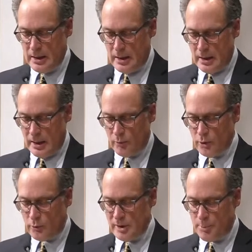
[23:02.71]
and wrote a
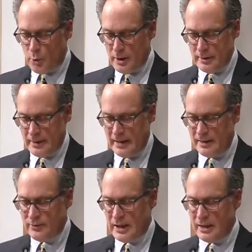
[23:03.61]
report that
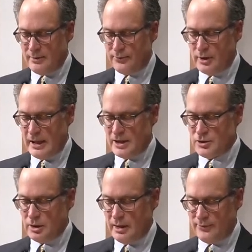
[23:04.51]
advocated for a
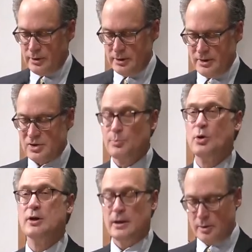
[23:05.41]
national effort to
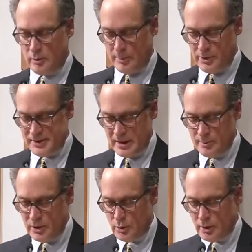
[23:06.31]
support underrepresented
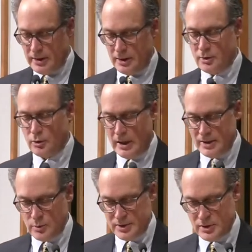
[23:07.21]
minority
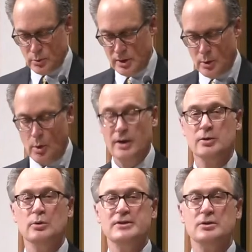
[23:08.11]
undergraduates who would go on to
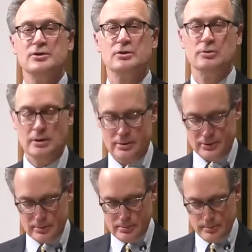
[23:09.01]
research
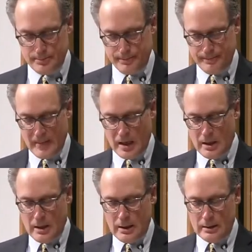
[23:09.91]
careers.
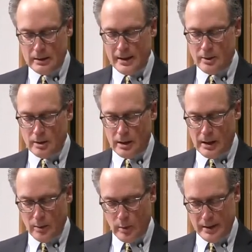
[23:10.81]
Later,
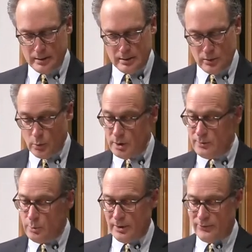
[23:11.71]
I went to work
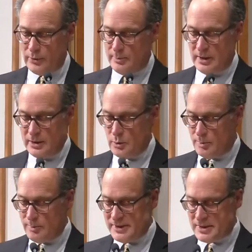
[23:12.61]
with Freeman at
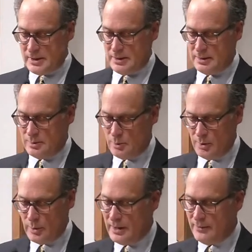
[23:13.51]
UMBC, where
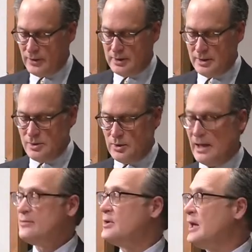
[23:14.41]
we have continued to
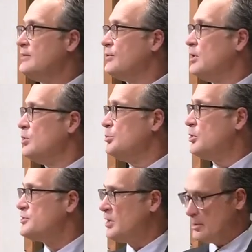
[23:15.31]
advocate for our
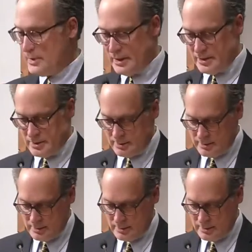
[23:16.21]
report's recommendations.